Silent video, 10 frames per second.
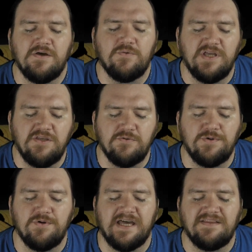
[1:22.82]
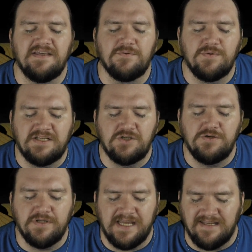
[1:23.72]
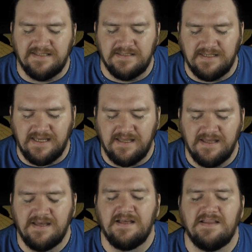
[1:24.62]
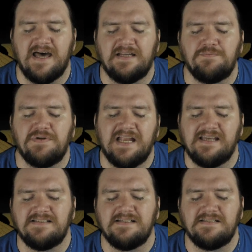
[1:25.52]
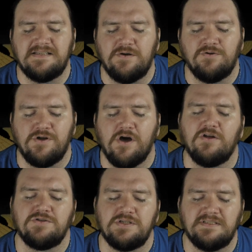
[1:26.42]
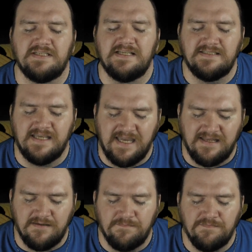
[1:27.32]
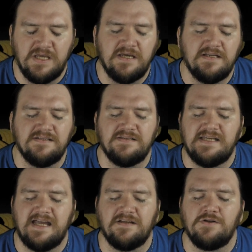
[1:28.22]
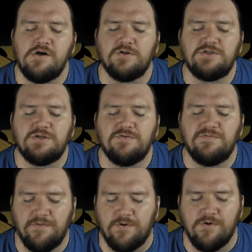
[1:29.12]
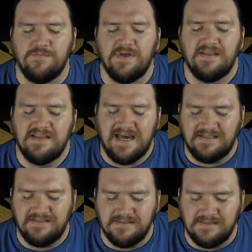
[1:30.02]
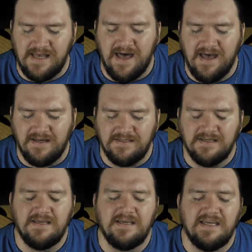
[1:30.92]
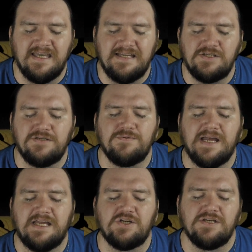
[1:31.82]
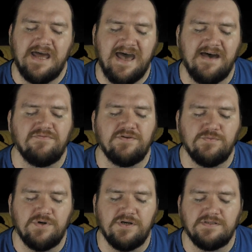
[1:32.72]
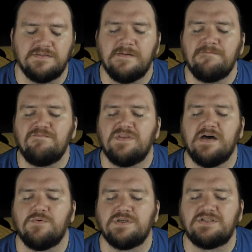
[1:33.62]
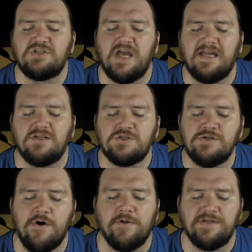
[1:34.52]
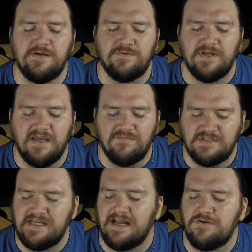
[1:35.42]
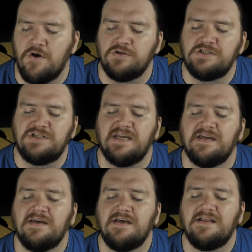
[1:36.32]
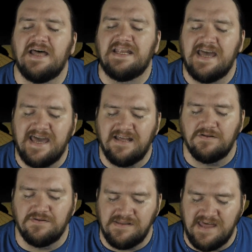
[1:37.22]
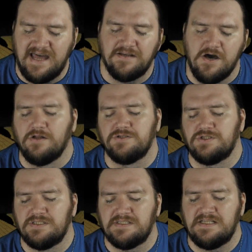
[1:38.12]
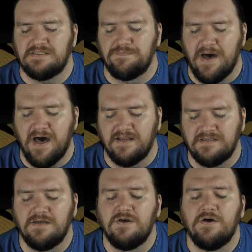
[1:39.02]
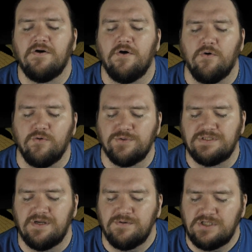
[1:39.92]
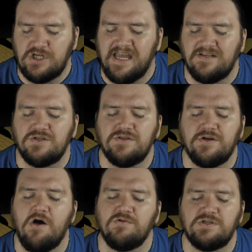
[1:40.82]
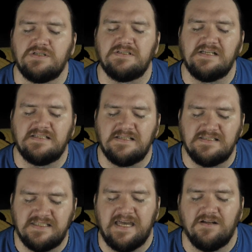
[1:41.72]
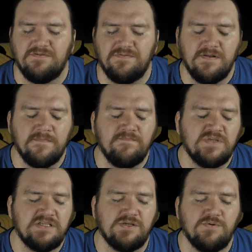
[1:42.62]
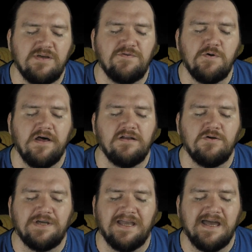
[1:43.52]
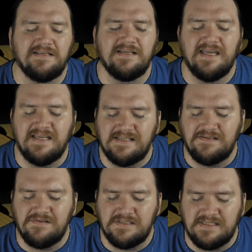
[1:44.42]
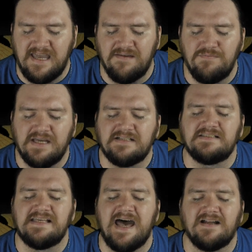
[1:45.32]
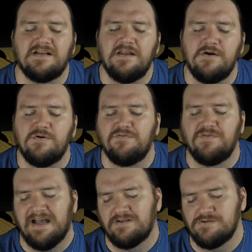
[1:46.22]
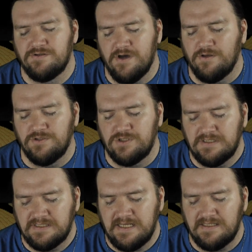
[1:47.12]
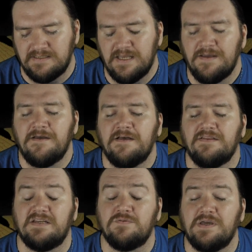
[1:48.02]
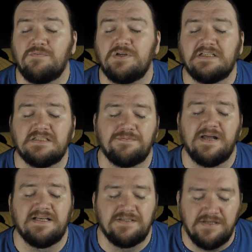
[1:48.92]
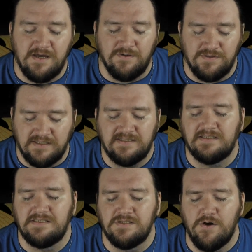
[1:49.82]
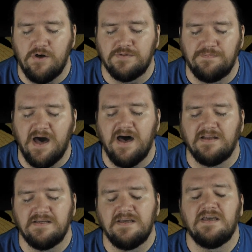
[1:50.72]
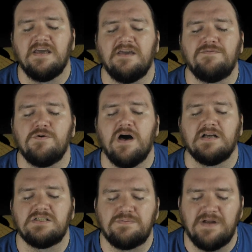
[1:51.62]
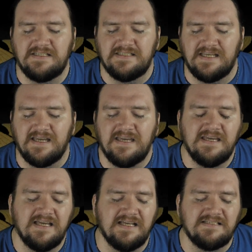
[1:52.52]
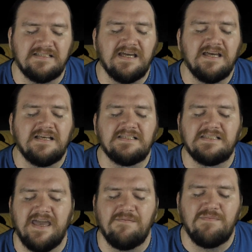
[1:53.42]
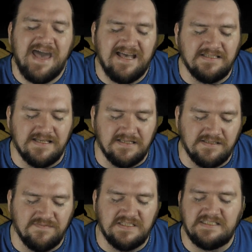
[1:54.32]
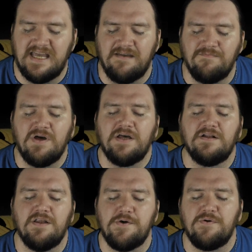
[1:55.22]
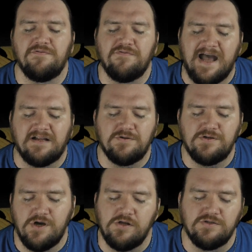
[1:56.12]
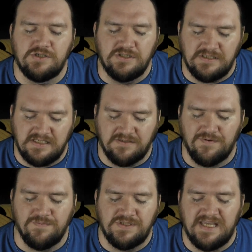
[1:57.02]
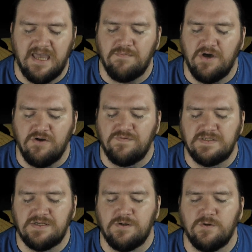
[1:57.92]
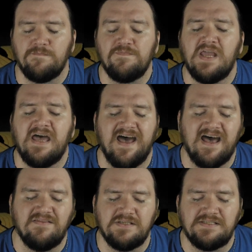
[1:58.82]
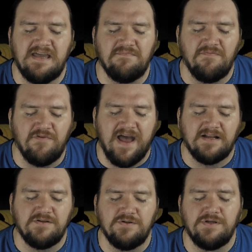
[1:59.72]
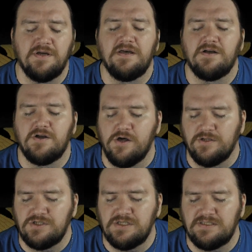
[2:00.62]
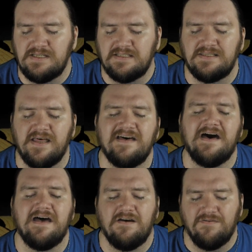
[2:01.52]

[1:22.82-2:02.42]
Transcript: When you look at the original entity that placed its own consciousness in to the technological form that it desired, each iteration afterwards, there was a change not only of the technology that held that consciousness, but also a change in the consciousness itself. So if you are looking at, is it the same exact lower fractal consciousness, then we would express no, that it is not. But if you are expressing, is it same essence of the same lower fractal consciousness from the same oversoul and the same fractal consciousness in the higher